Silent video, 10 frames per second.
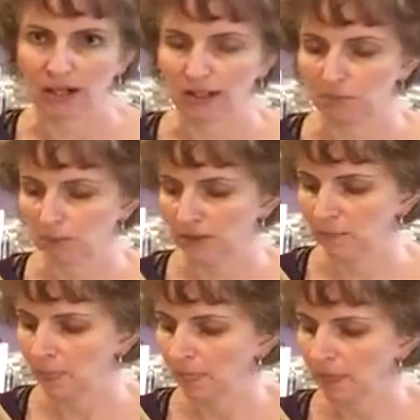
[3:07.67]
I can
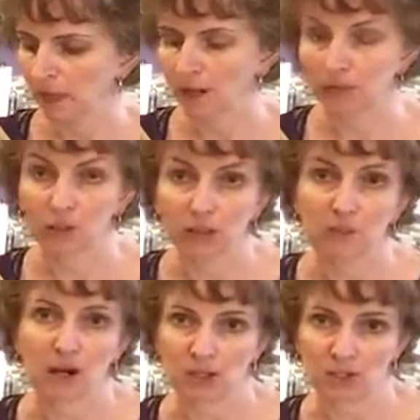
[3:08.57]
put cookie
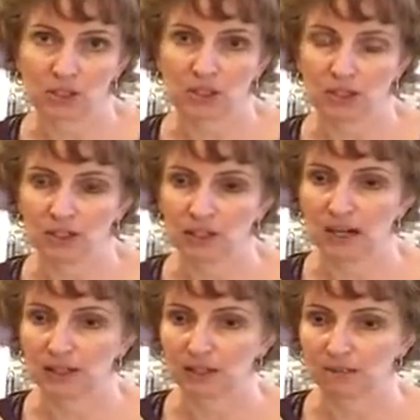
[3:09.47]
bars in here.
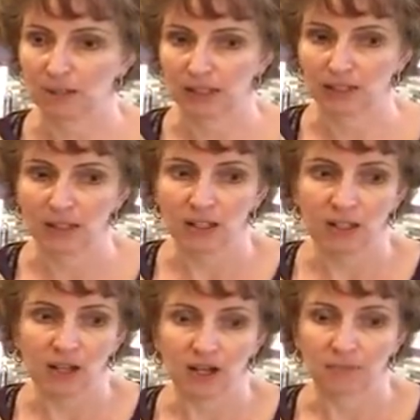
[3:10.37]
I can make
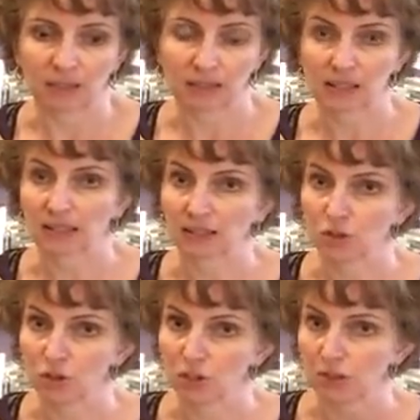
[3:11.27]
things that
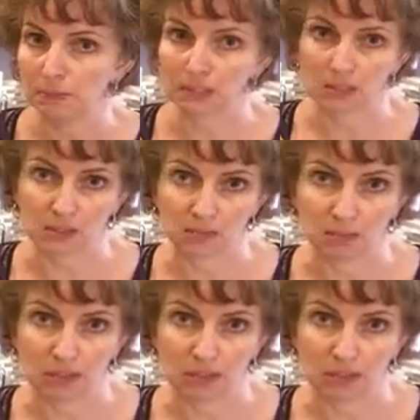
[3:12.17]
get juicy, pieces of